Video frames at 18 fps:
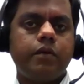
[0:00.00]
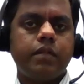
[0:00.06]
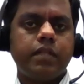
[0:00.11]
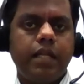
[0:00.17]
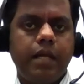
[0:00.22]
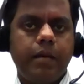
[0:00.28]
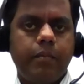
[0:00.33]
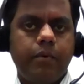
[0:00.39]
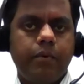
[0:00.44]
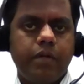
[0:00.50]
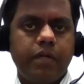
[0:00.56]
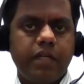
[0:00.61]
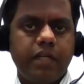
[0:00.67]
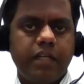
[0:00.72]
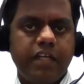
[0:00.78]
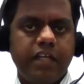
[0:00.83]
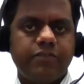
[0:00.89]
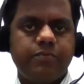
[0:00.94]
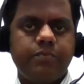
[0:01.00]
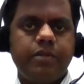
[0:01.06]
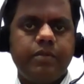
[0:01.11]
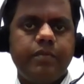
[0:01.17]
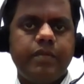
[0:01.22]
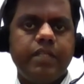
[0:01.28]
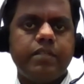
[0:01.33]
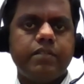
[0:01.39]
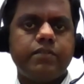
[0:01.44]
on the laboratory
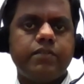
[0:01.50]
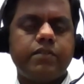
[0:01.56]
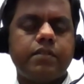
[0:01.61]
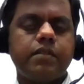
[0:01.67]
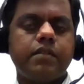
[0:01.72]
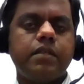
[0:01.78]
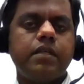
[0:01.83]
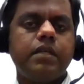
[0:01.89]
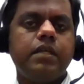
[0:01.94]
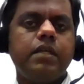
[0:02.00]
experiments,